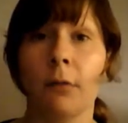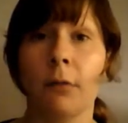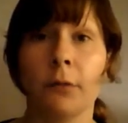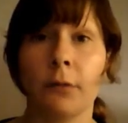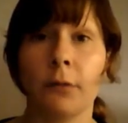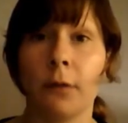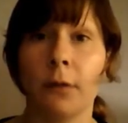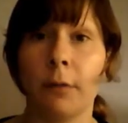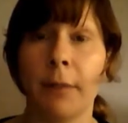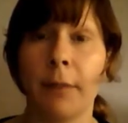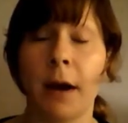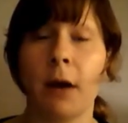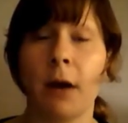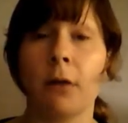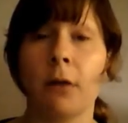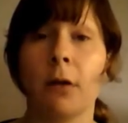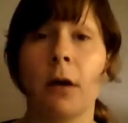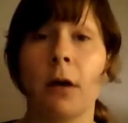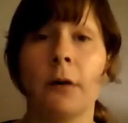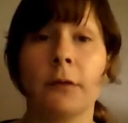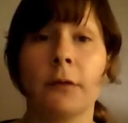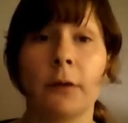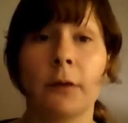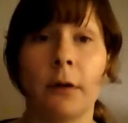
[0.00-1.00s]
I was not
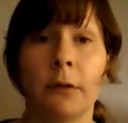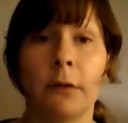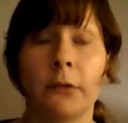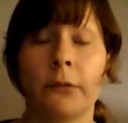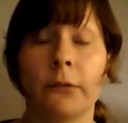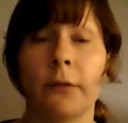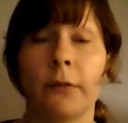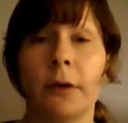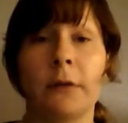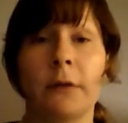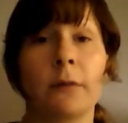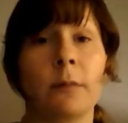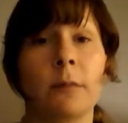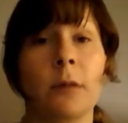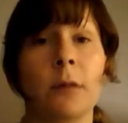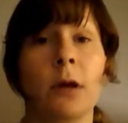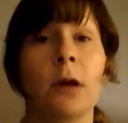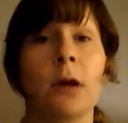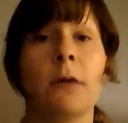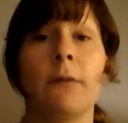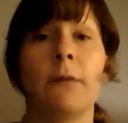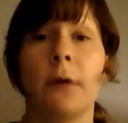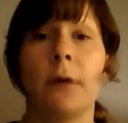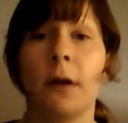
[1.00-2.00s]
paralysed, I was free to
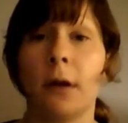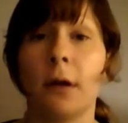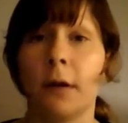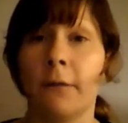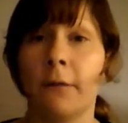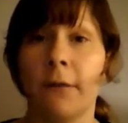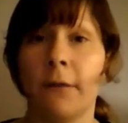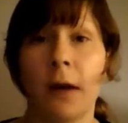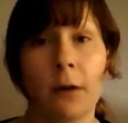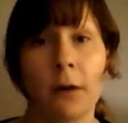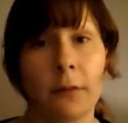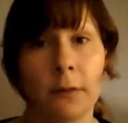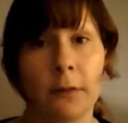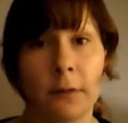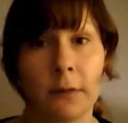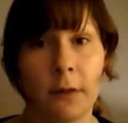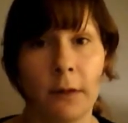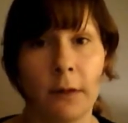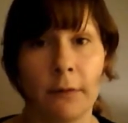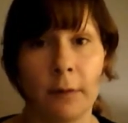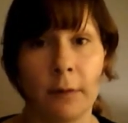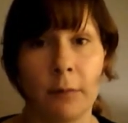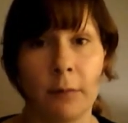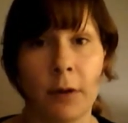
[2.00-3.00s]
move, and I felt this
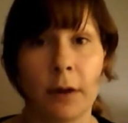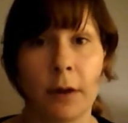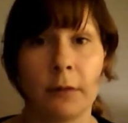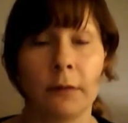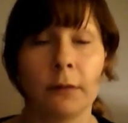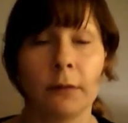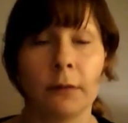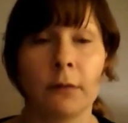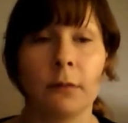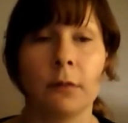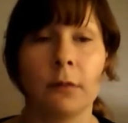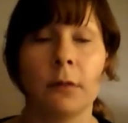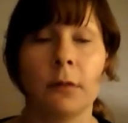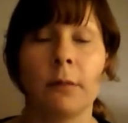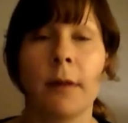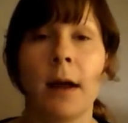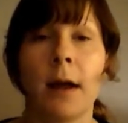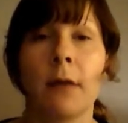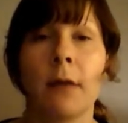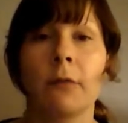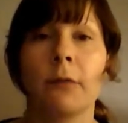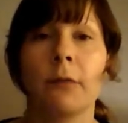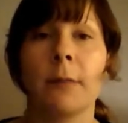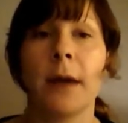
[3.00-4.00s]
loving presence all
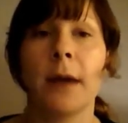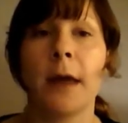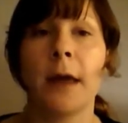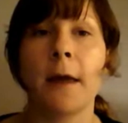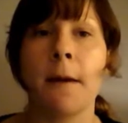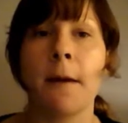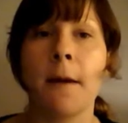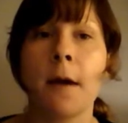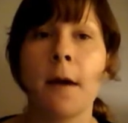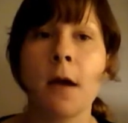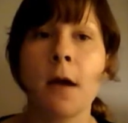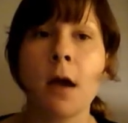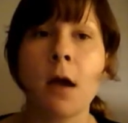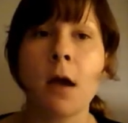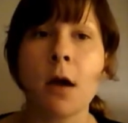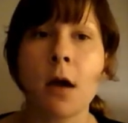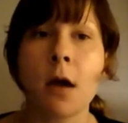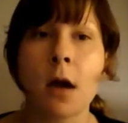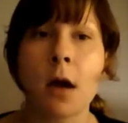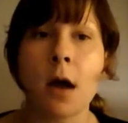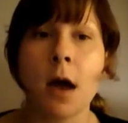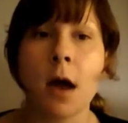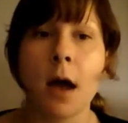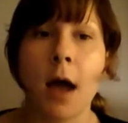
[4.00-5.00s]
around me.
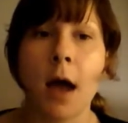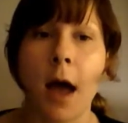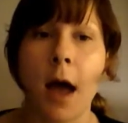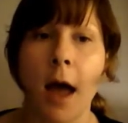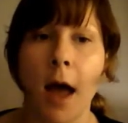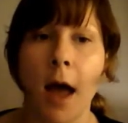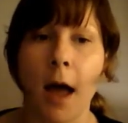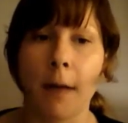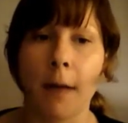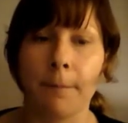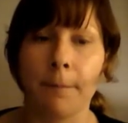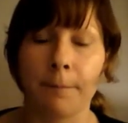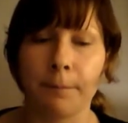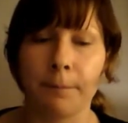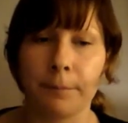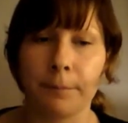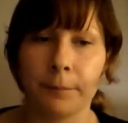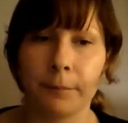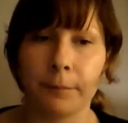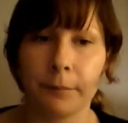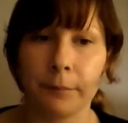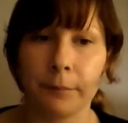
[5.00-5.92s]
And